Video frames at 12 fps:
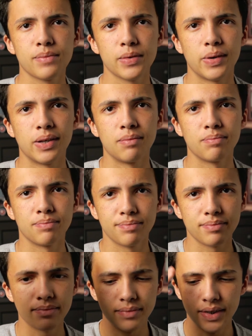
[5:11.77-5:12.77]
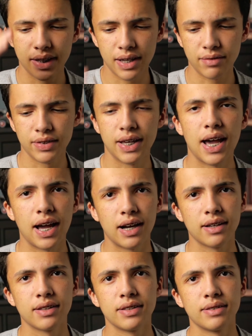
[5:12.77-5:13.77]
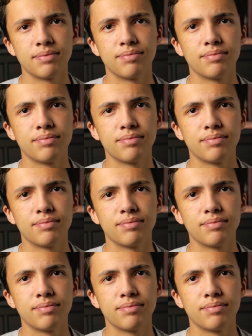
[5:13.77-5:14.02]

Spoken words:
well, you can't really hack the,